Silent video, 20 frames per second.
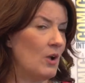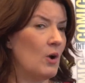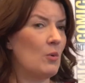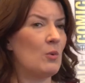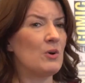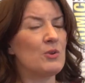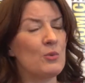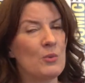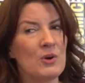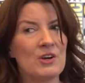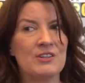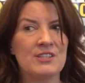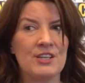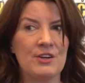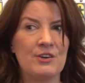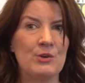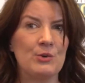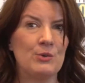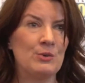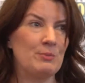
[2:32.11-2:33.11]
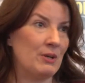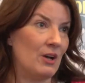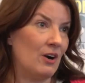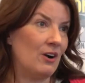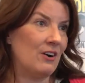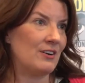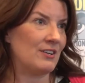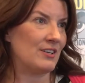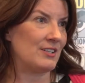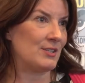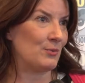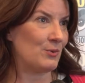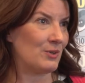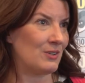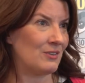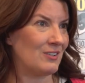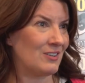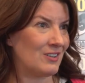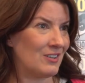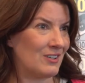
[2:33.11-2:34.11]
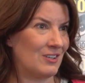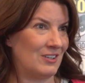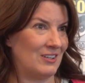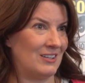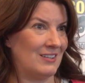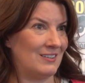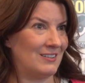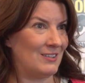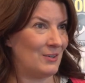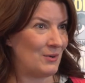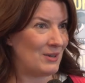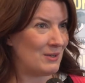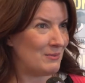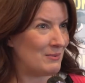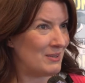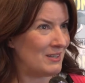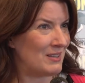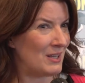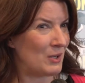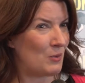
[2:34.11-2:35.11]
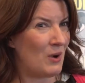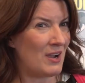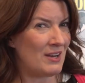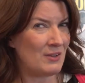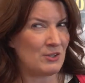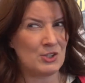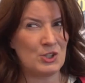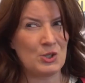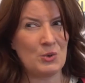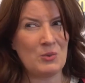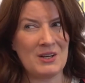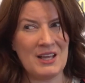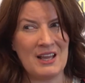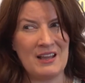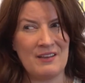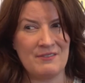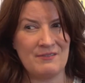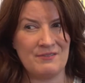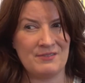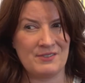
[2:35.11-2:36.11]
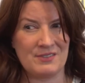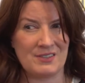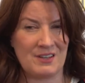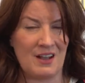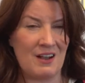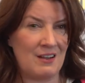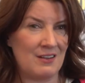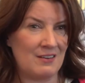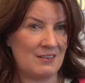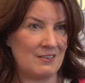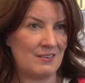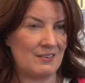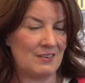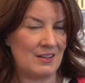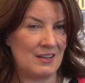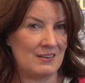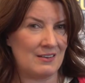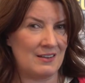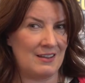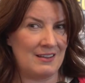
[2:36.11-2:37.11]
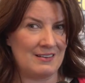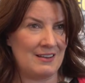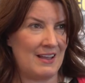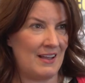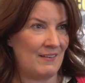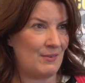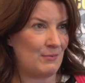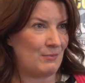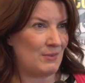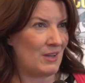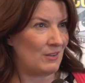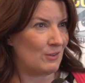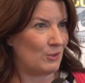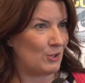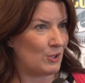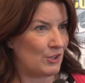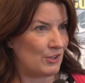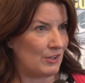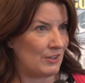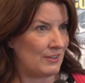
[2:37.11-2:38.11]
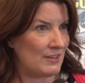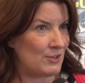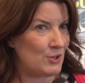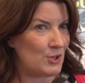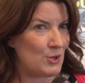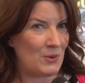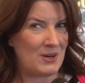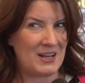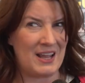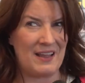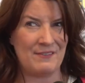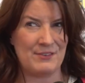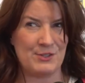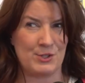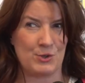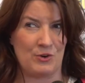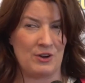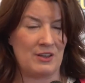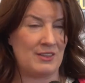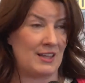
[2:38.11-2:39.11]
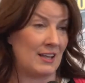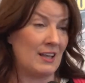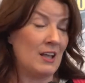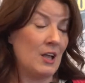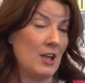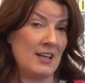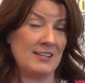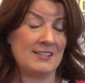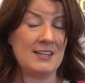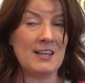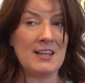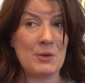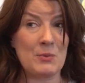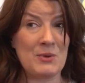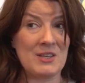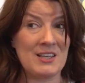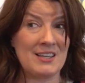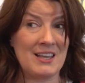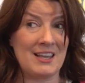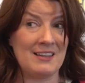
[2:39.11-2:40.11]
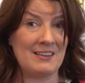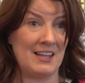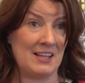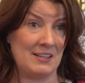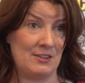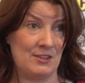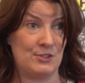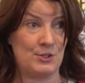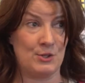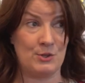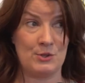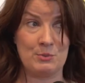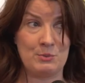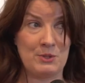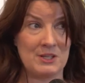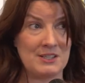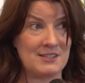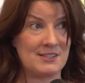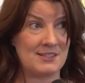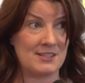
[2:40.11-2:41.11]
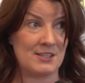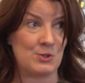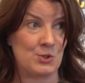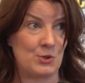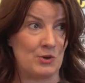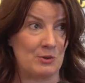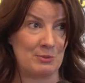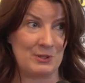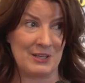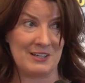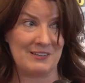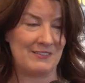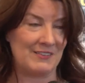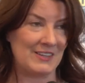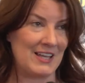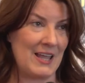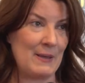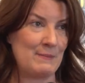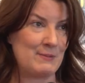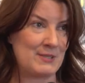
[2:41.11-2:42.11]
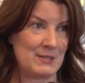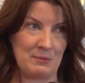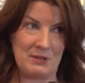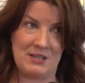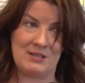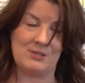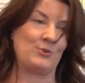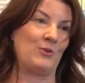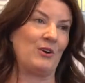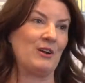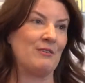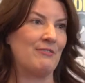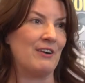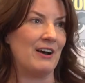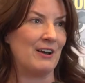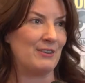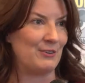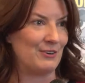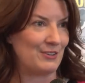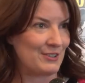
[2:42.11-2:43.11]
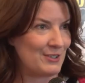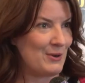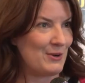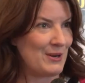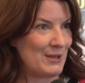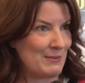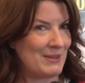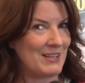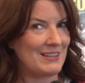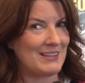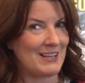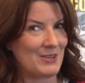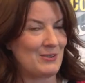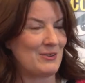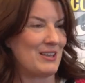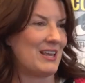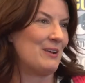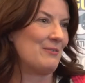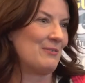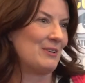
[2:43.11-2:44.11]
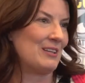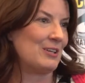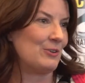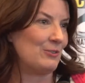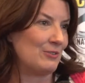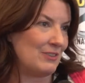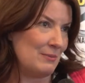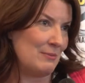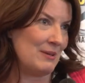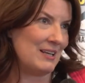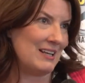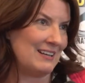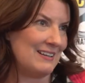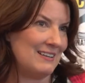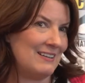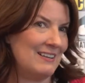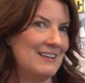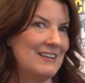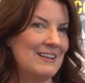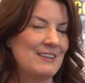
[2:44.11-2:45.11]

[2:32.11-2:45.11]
Well, the were-terrier would be hard because it wouldn't look good. You know what I mean? You don't want to have Scott and have him not look good, and you don't want to have his it's not like we could get the dude who played Caesar on Planet of the Apes to play his grandfather. You know what I mean? You can't really. You're limited.